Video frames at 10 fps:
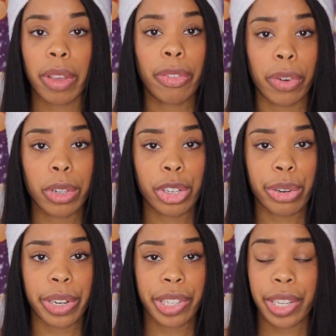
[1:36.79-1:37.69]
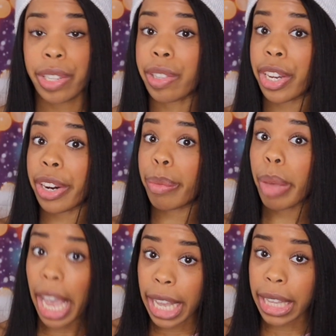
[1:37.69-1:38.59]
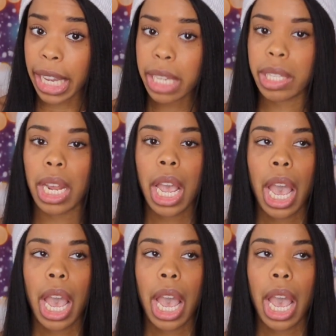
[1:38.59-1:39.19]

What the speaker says: their first choices, their A list,